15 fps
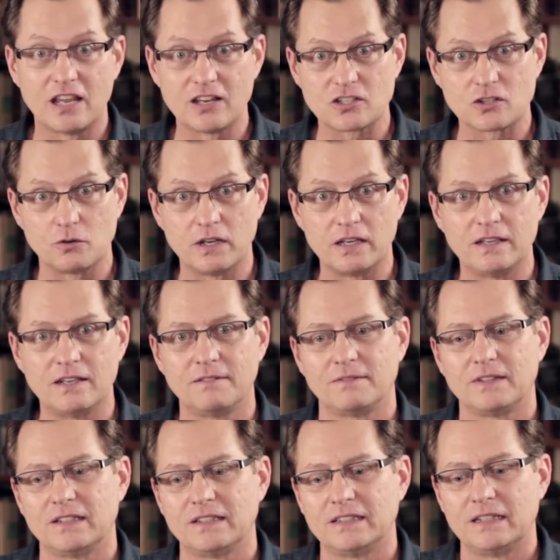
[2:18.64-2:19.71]
history.
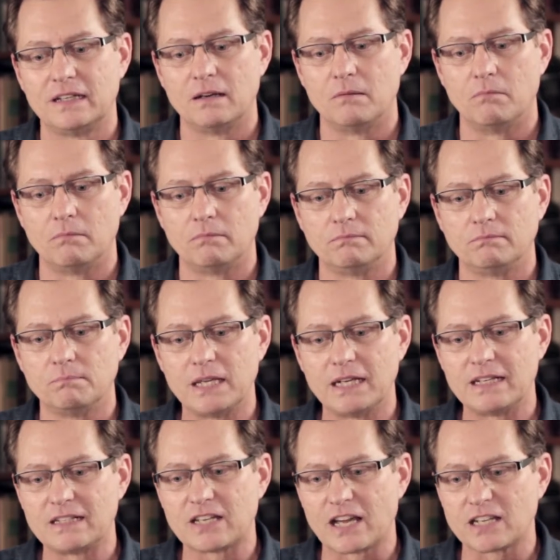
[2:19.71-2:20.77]

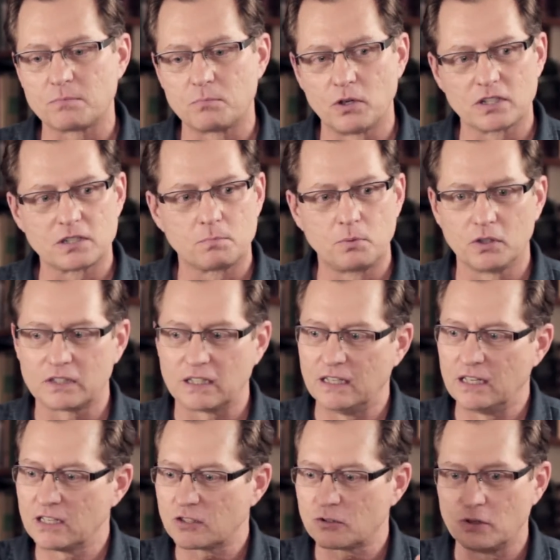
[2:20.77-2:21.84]
Many textbooks put the
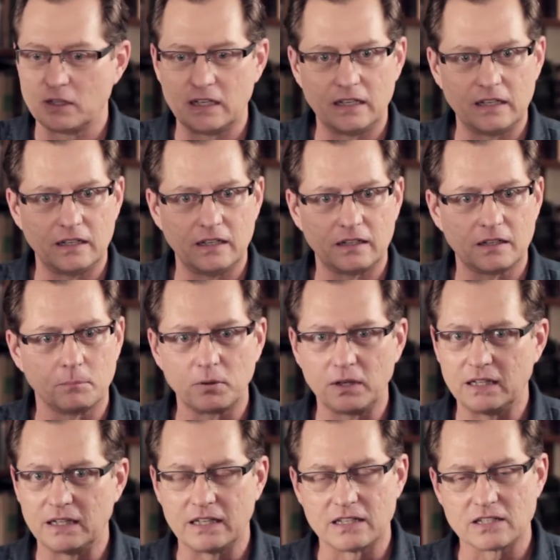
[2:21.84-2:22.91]
history
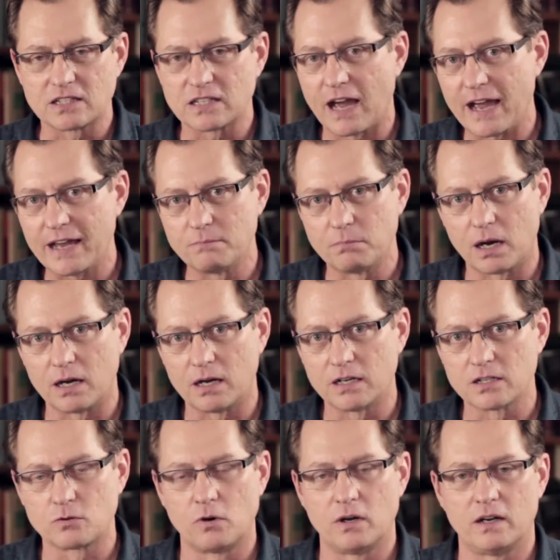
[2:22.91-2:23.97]
completely in
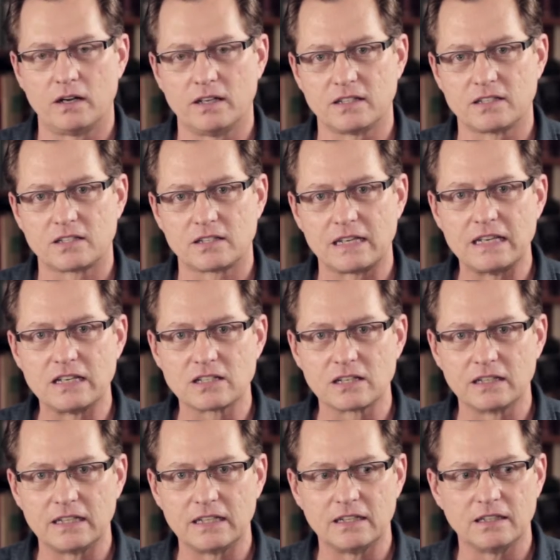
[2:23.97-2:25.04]
sidebars where it's
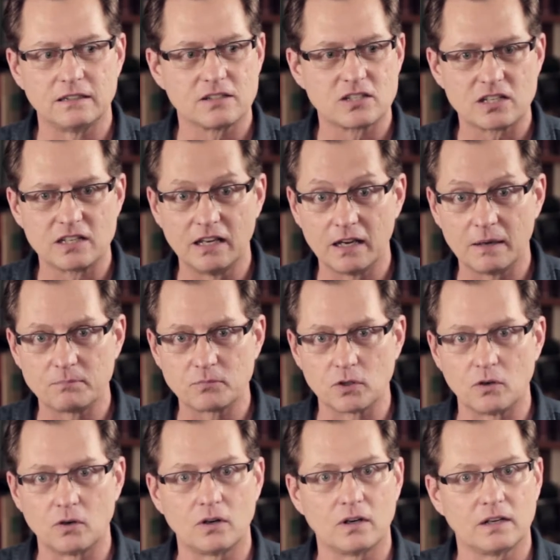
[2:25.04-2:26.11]
easily skipped
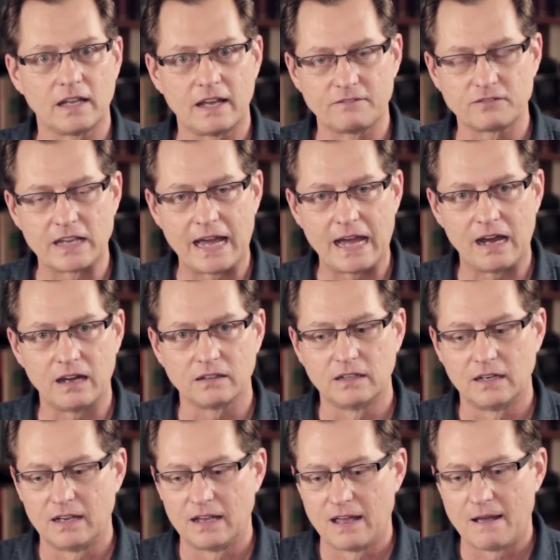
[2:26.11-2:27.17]
or left out.
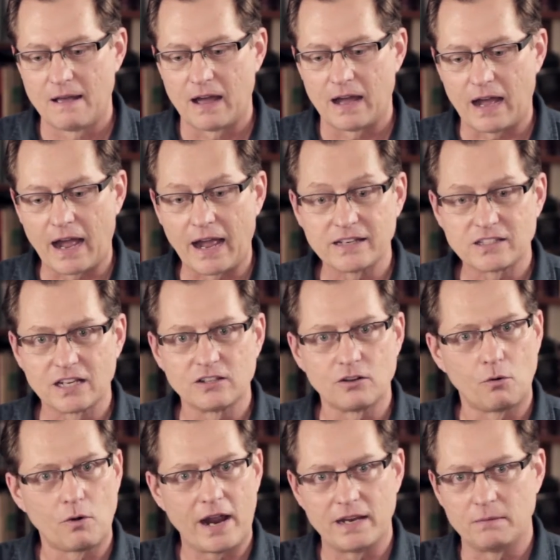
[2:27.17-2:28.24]
I tend to
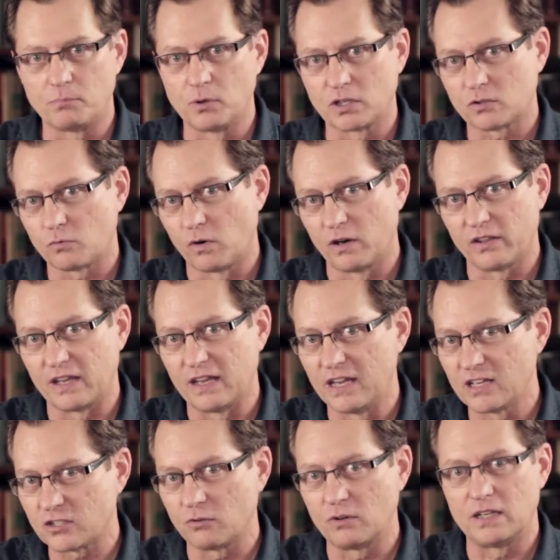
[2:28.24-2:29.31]
write books where the
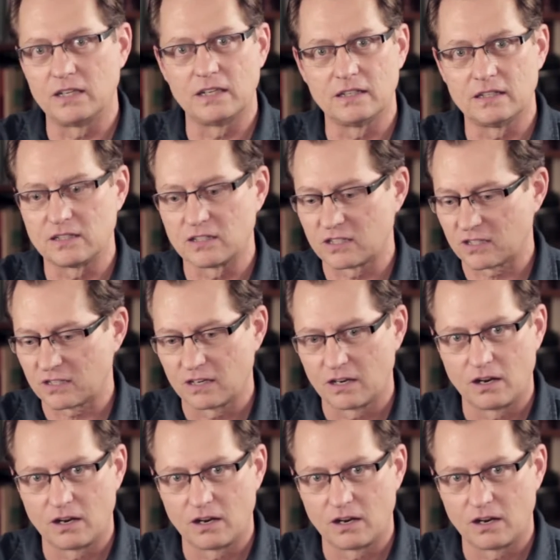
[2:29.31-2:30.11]
history is